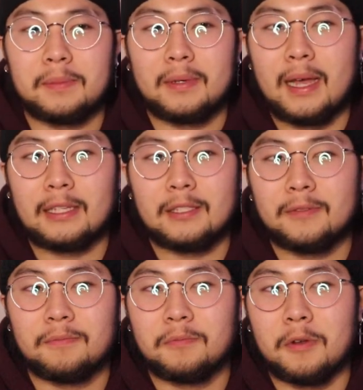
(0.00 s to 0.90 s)
But I
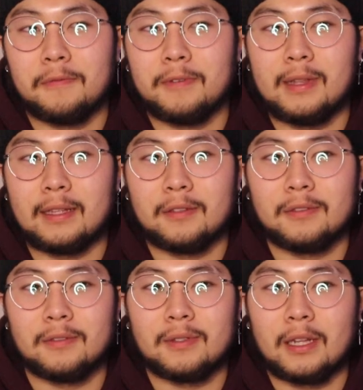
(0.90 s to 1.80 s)
just don't feel like
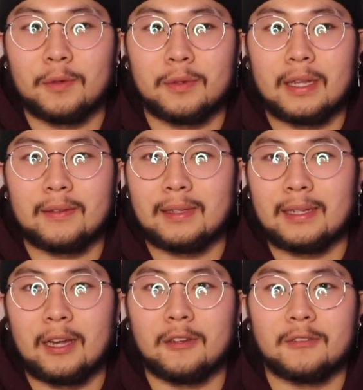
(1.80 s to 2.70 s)
there's anyone that
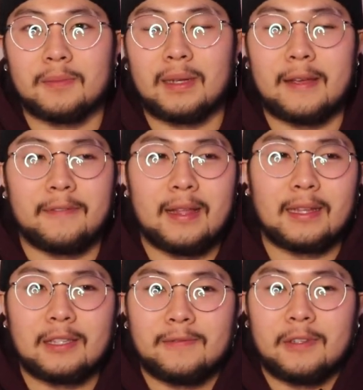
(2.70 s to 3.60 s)
really cares for me. I feel
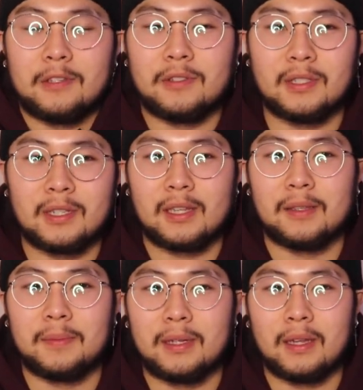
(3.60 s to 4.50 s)
like this video is just
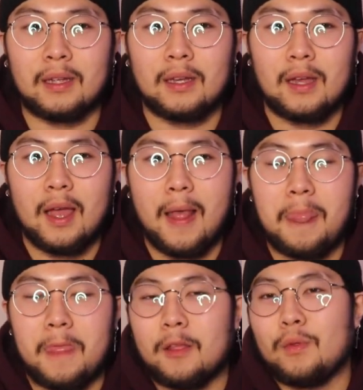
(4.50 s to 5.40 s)
going to be
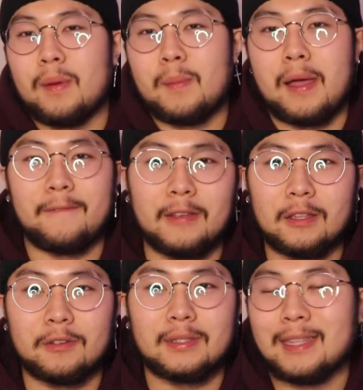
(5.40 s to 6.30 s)
another one of my
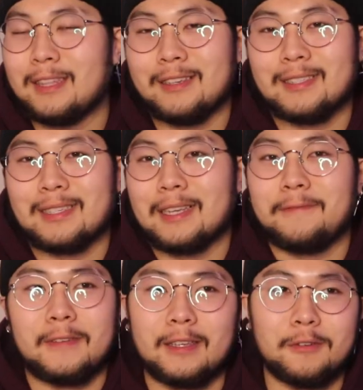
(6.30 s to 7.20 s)
videos that doesn't
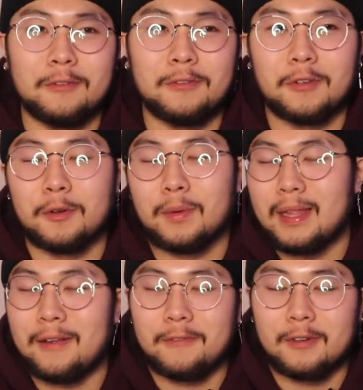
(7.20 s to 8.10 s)
get views or
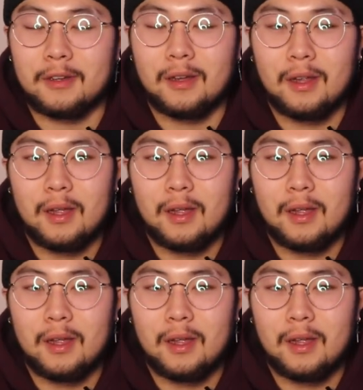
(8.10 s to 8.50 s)
whatever.